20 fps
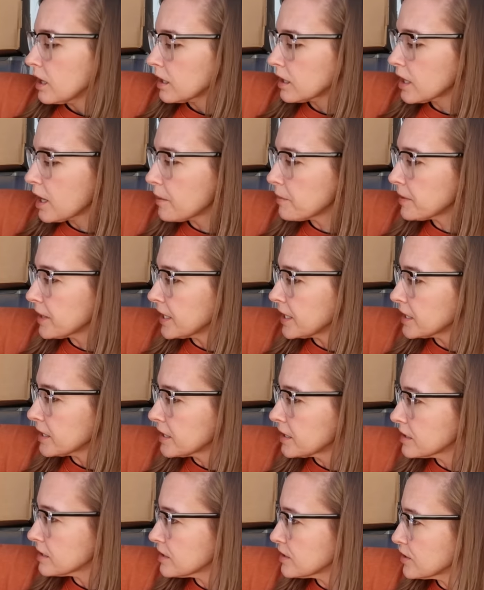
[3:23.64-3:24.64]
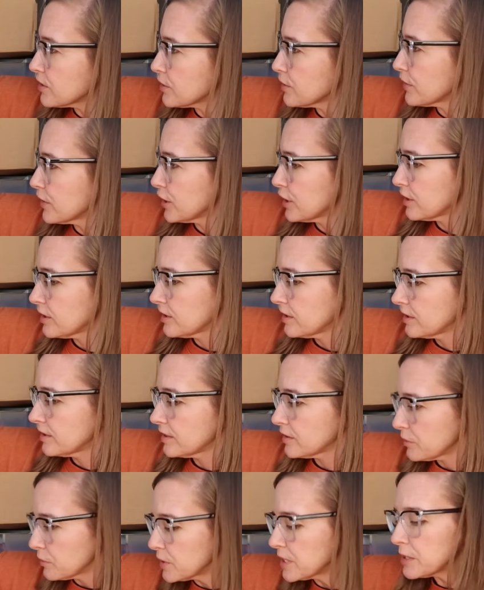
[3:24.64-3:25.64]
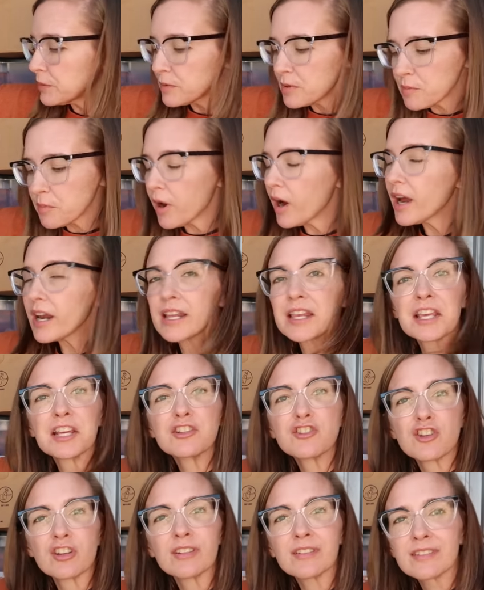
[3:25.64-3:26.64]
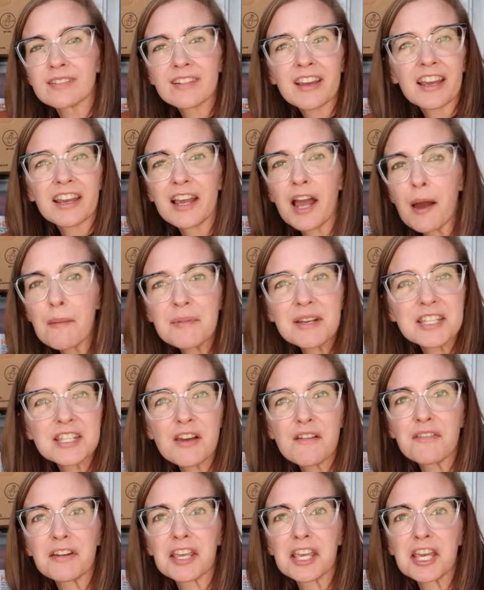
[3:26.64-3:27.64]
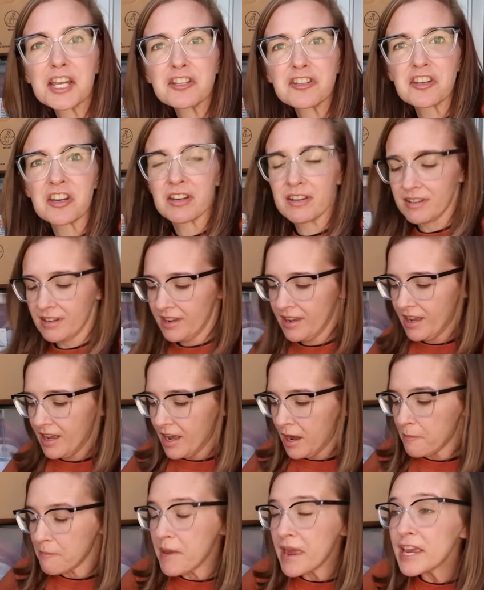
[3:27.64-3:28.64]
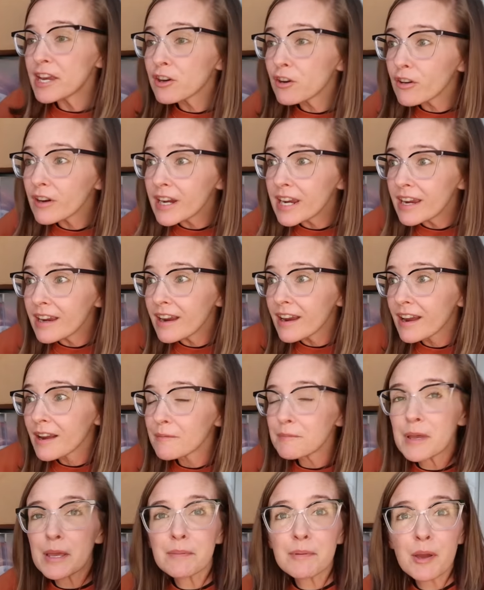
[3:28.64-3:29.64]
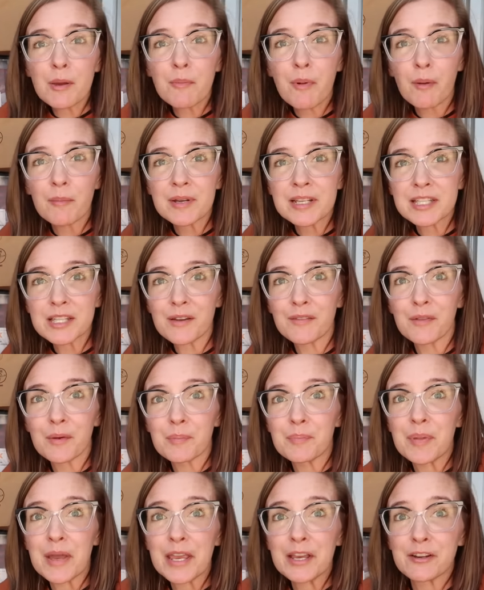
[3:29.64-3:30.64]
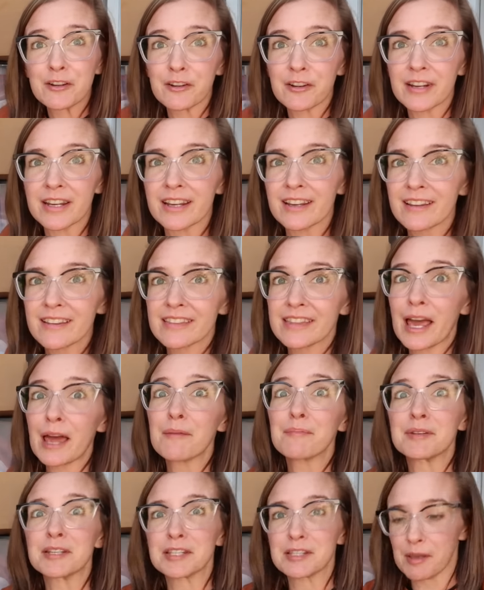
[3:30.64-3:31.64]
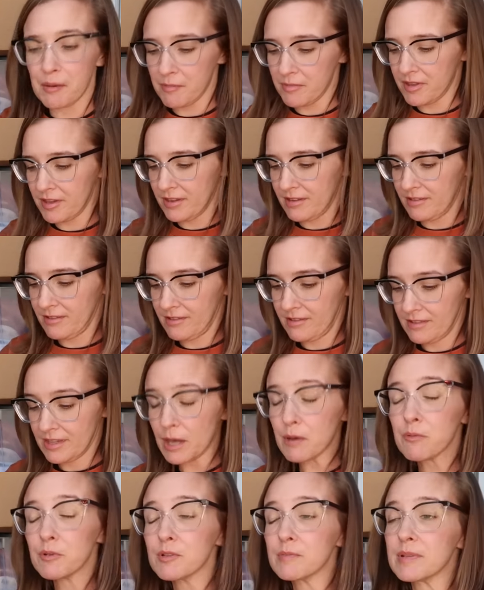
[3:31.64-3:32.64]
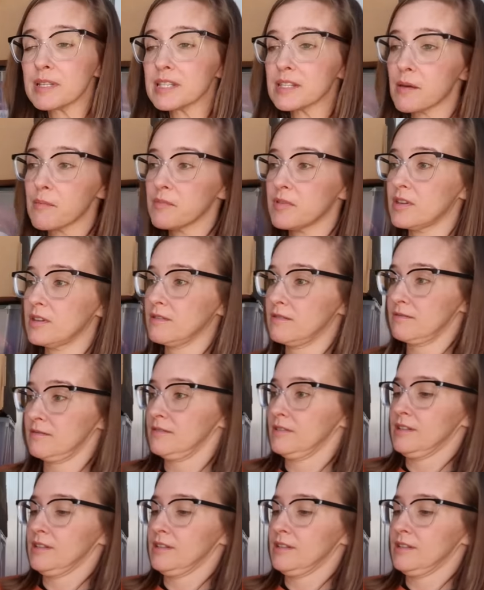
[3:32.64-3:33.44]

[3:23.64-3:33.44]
A cupcake server. We, we bought a kitchen. I got myself a kitchen. Bakery? Maybe I bought myself a bakery. That'd be something. That would be something.